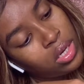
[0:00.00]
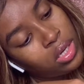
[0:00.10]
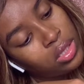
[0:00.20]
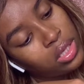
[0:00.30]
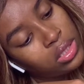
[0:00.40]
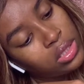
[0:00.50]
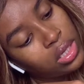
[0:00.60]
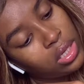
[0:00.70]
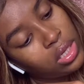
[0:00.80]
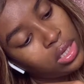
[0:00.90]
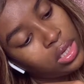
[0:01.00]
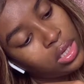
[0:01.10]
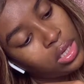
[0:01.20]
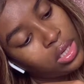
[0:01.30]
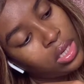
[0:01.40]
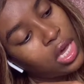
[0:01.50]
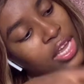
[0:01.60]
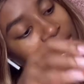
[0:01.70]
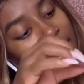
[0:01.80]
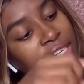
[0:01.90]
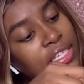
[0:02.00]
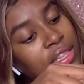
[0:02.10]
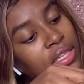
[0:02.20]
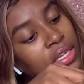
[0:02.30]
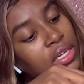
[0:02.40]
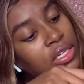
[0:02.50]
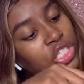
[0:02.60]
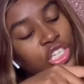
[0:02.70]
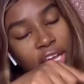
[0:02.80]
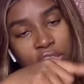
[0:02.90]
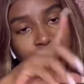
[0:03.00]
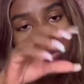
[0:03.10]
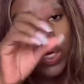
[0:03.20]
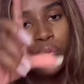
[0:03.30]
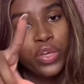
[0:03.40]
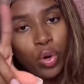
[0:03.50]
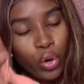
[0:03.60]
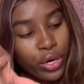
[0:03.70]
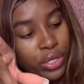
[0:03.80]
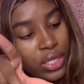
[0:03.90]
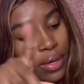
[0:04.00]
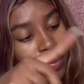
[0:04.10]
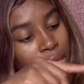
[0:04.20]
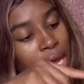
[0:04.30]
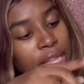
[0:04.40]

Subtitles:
They say the little shades, you can reorder them.